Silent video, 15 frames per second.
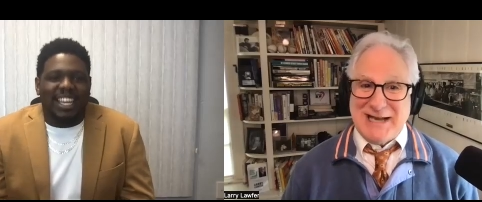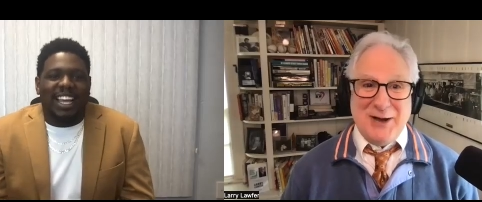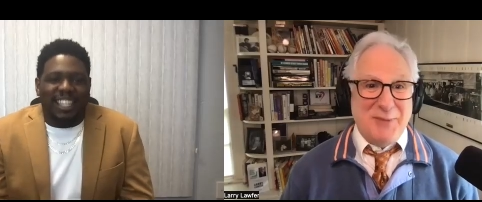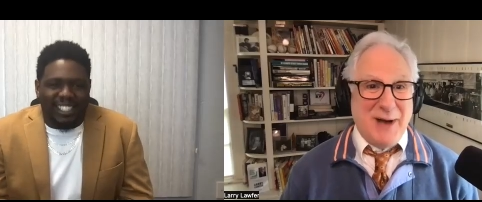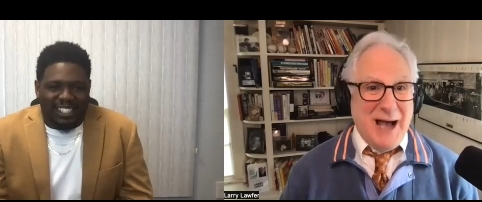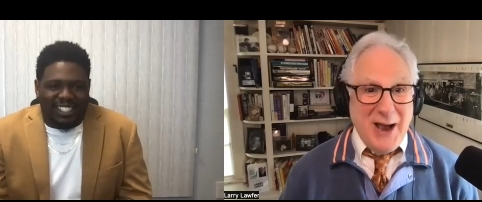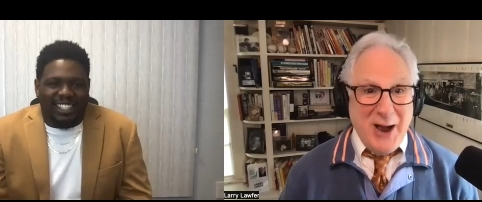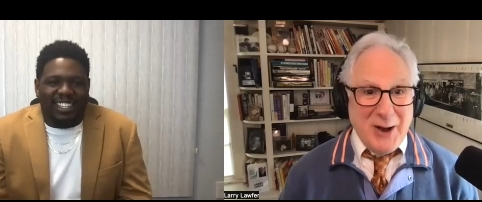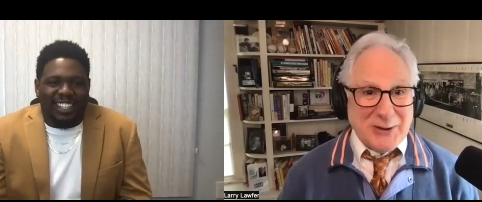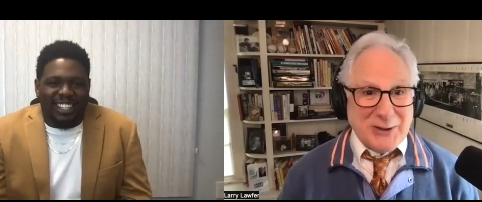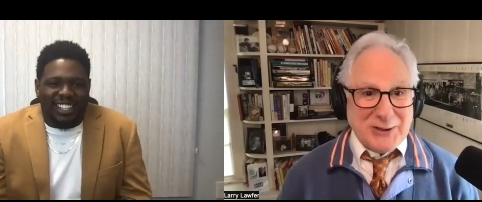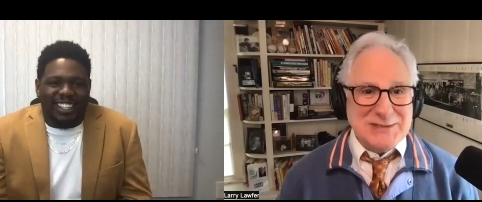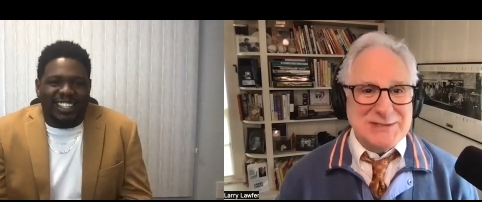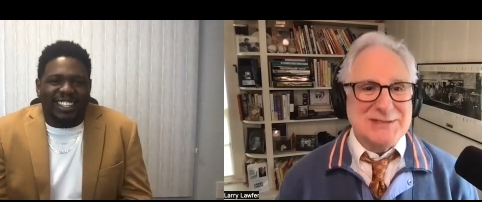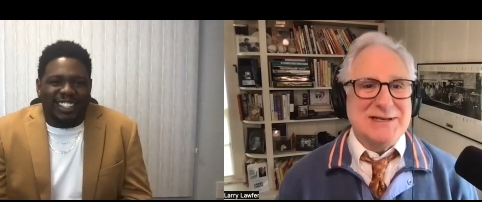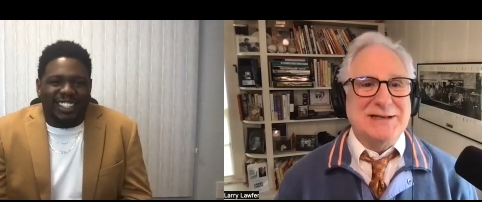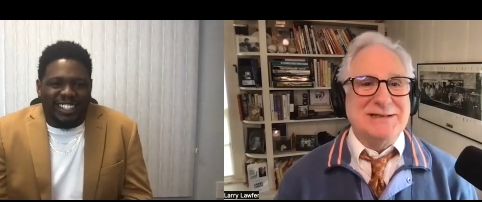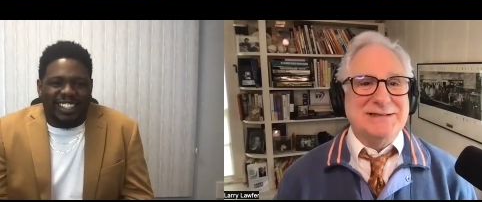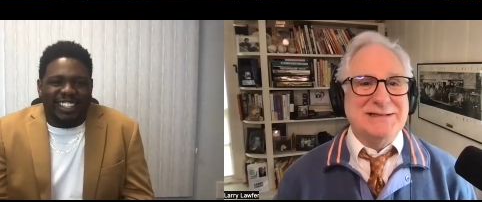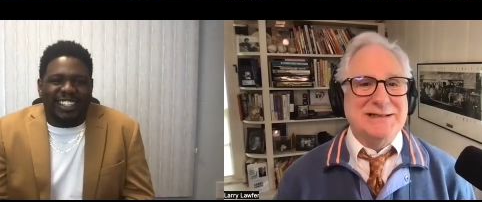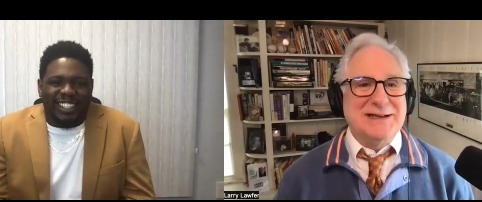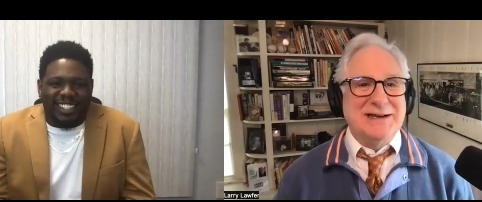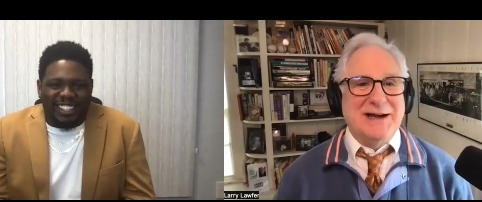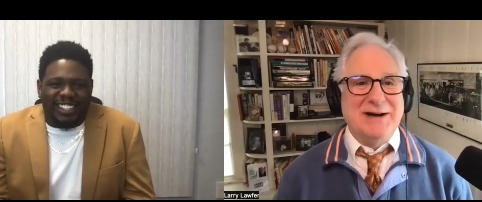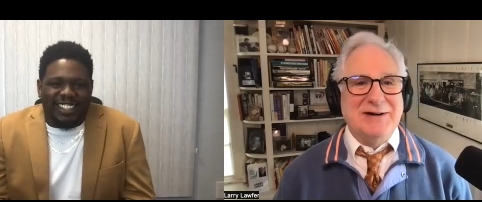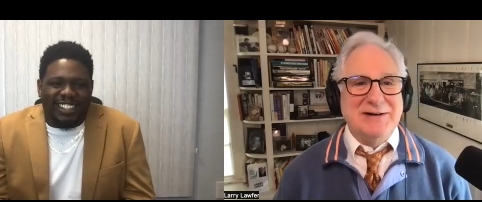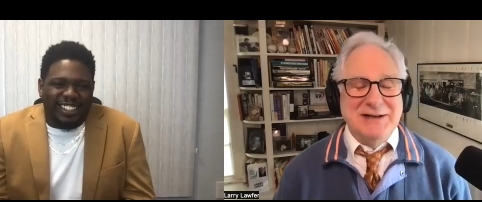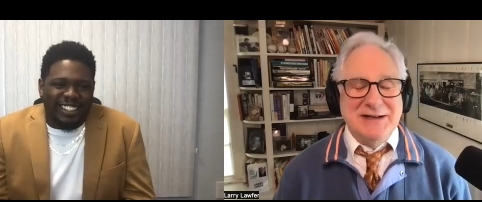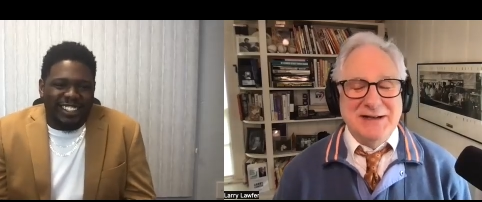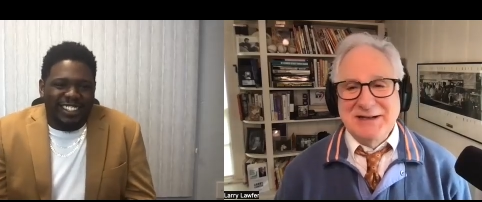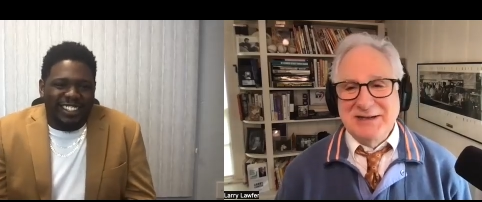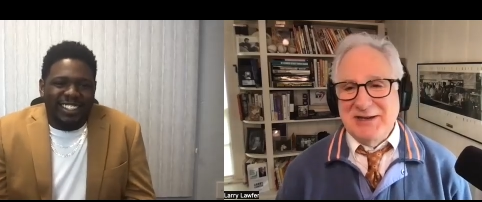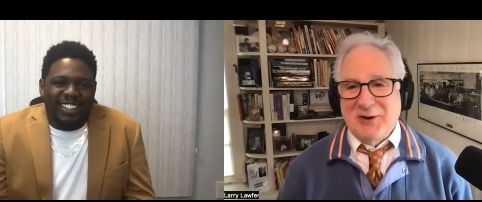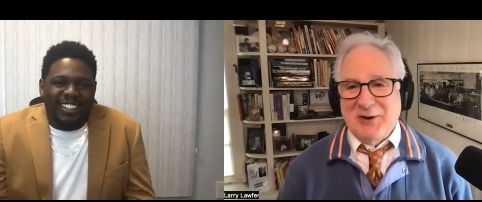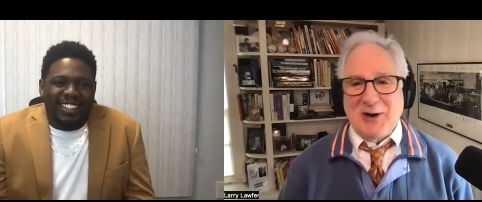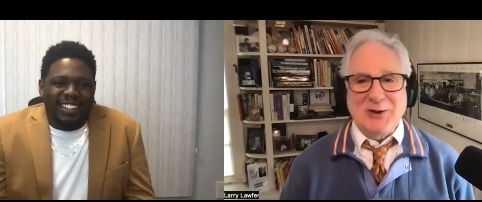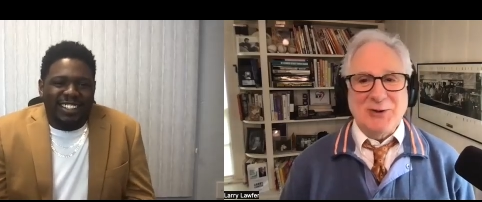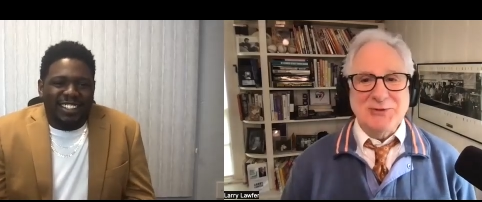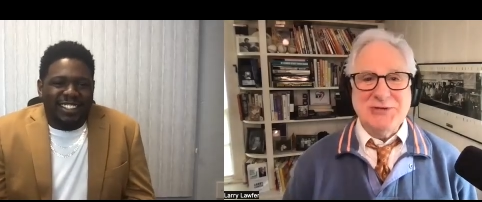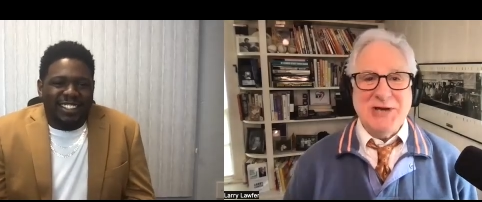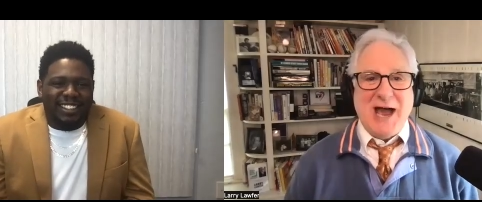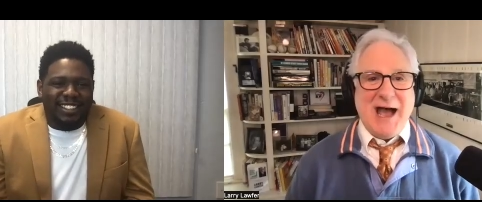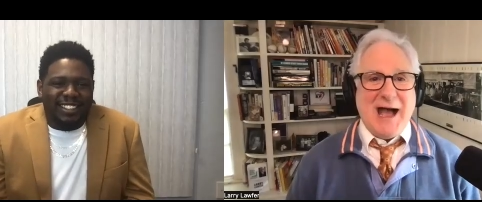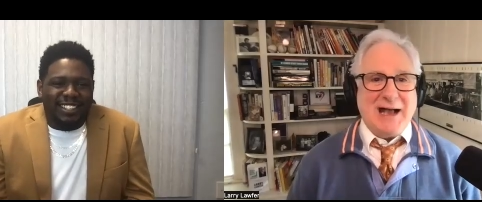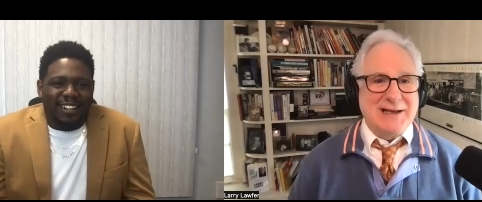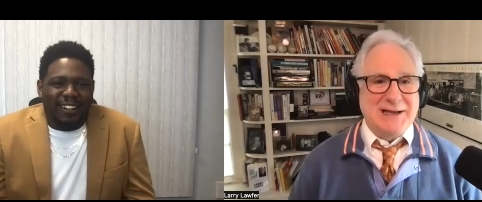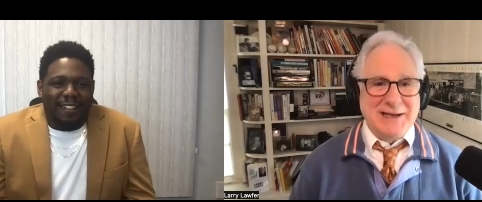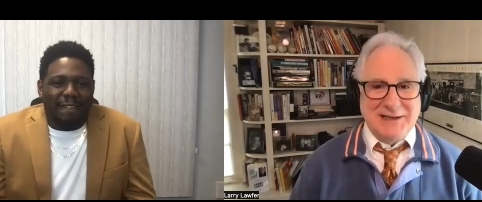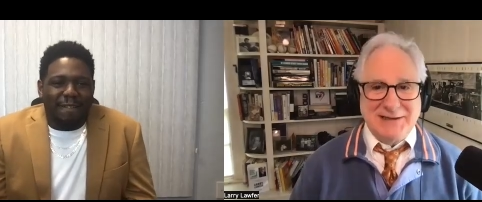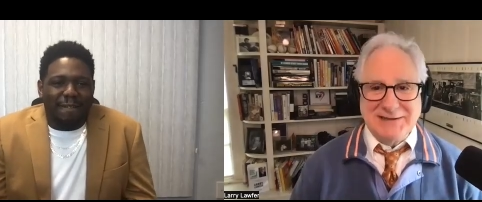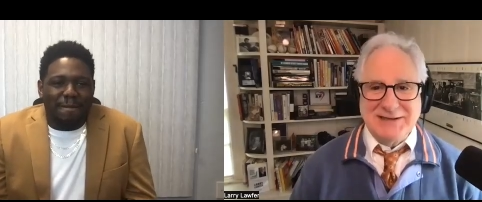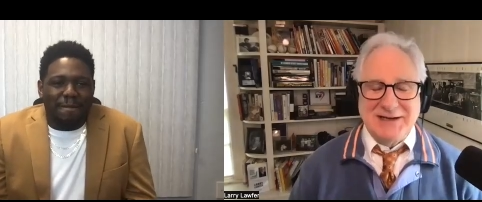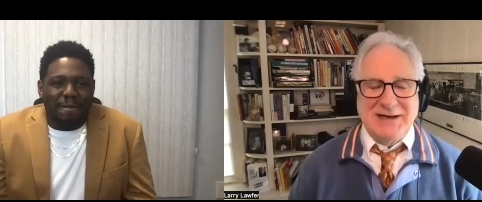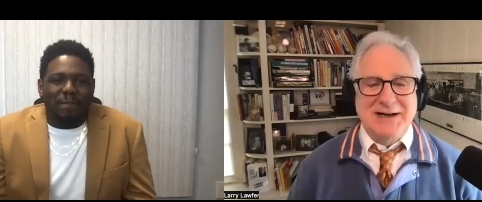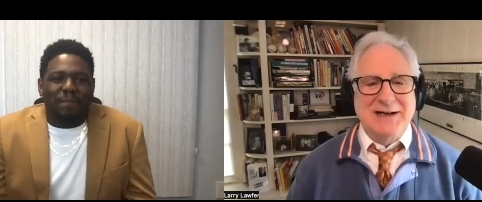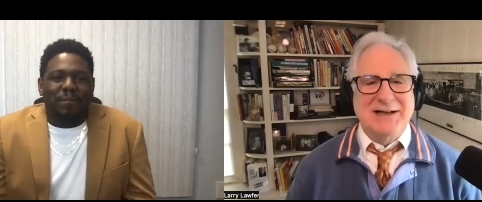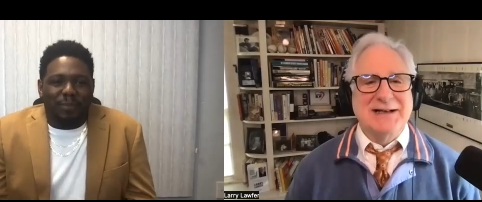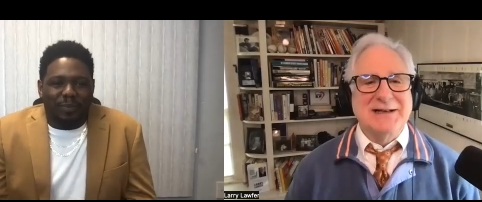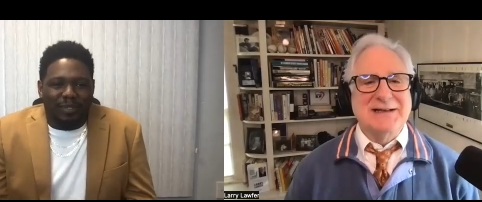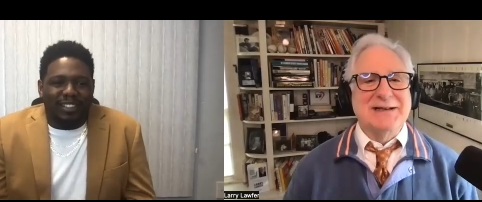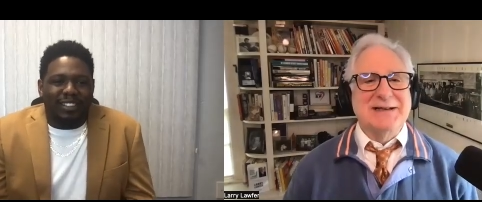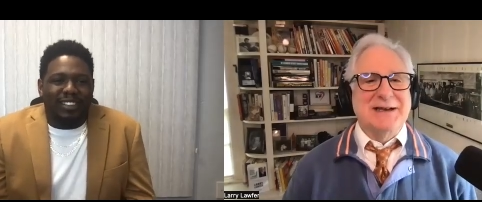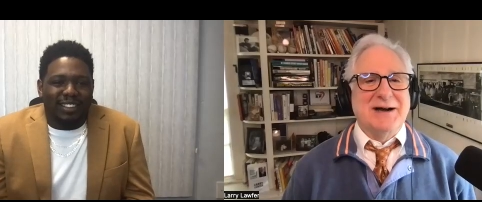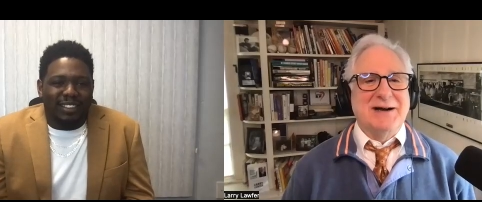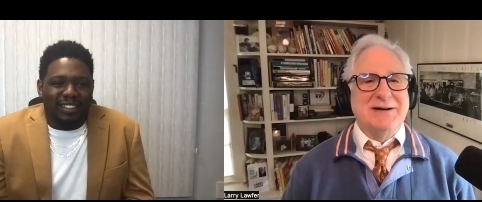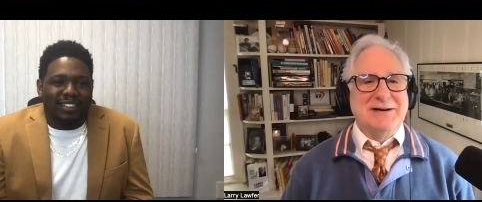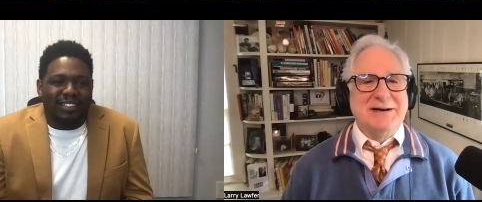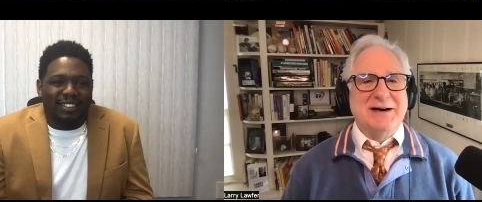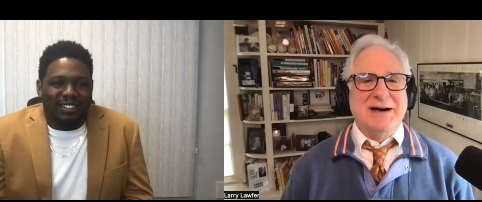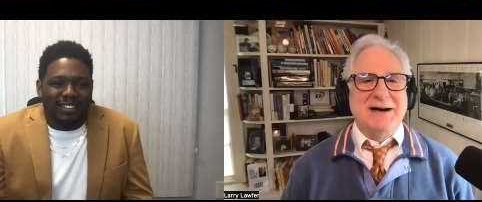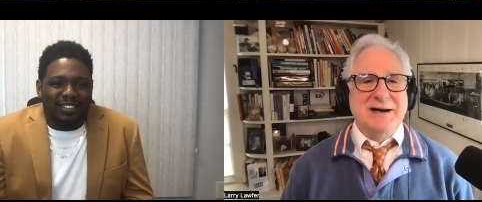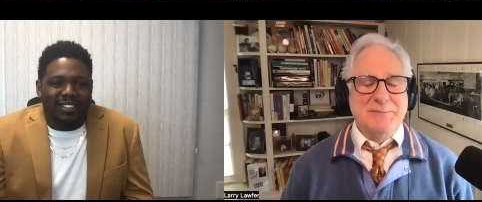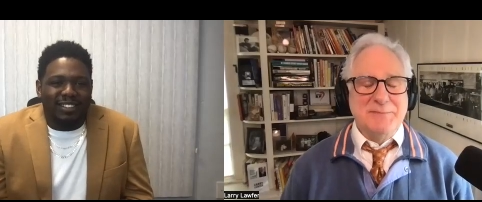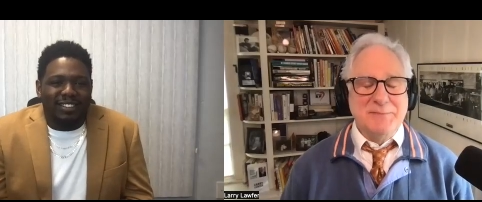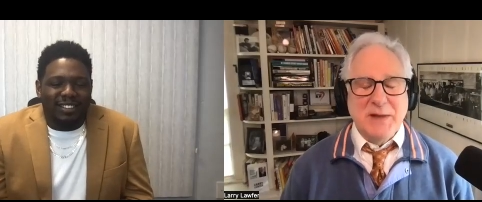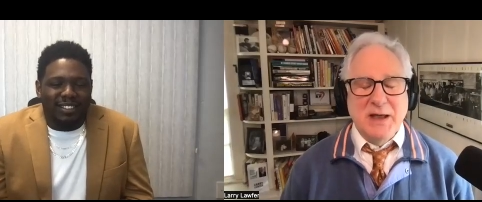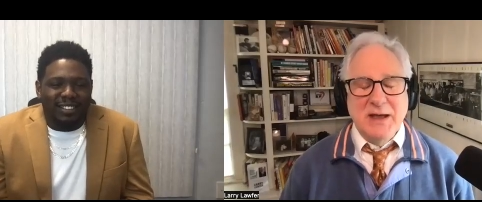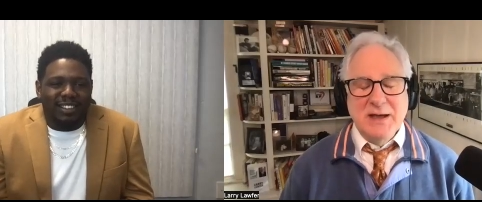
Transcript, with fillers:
Speaker 1: sale by owners and, you know, your Uncle Jack and, uh, uh, you know, um,